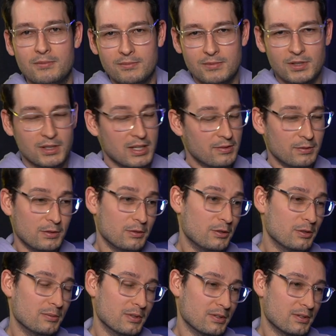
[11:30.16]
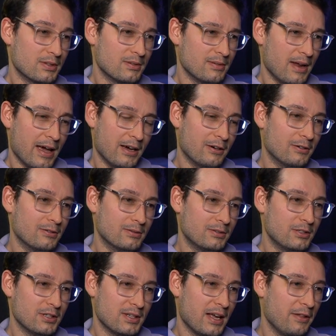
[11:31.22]
successful YouTubers now
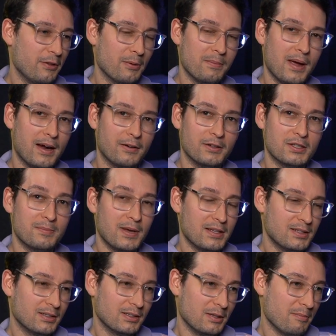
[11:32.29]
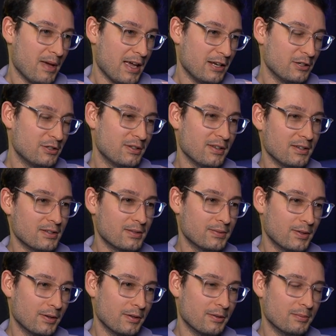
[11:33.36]
just had their parents basically manage things
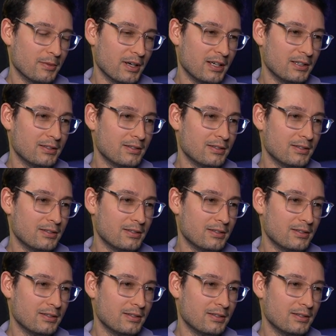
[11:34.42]
for them, right?